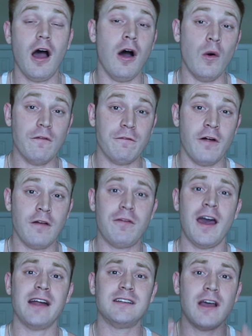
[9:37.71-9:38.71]
Oh, and fun
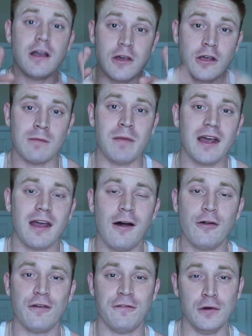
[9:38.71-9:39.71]
fact, you can make
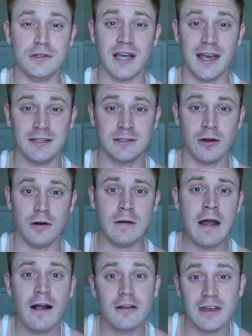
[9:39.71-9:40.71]
healthy food taste good.
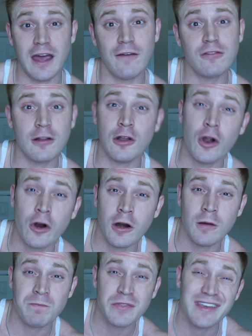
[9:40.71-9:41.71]
You have to
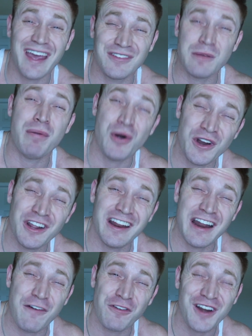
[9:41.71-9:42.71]
learn. You have to put in
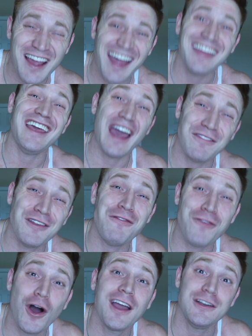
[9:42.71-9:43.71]
an effort. You have to
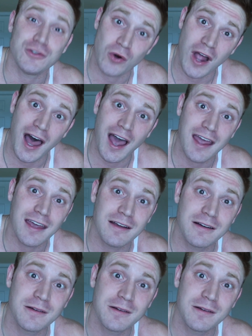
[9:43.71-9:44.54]
fucking try.